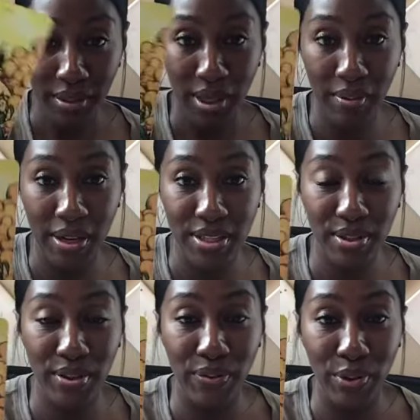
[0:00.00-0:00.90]
All right,
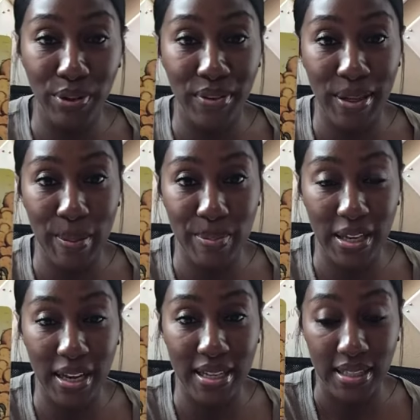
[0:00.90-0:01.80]
so the Four of Cups,
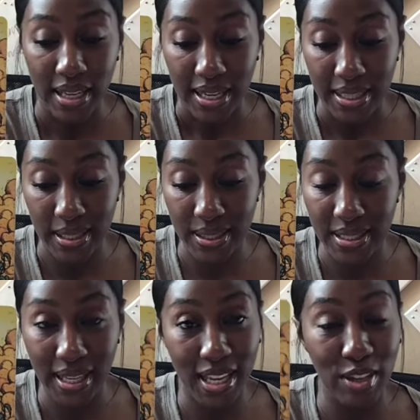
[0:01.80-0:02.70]
guys, this is
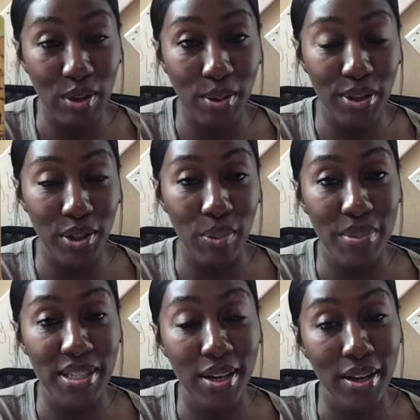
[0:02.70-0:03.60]
saying, you know what, don't
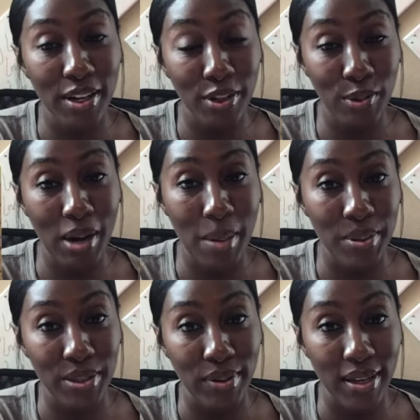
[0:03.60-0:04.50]
miss out on a new
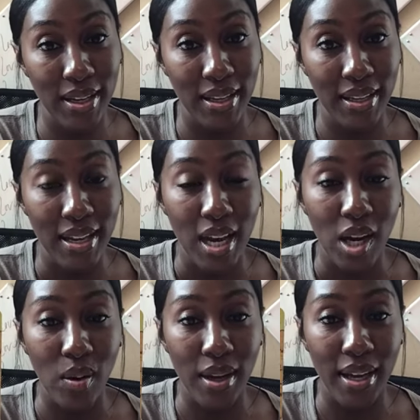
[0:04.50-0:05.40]
opportunity,
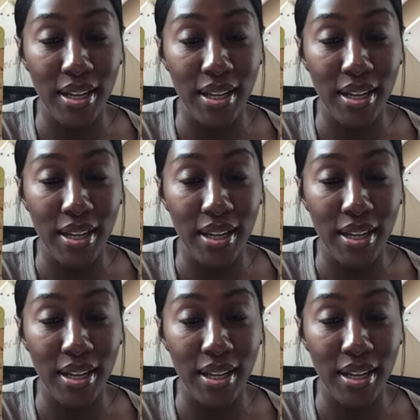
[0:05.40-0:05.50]
okay?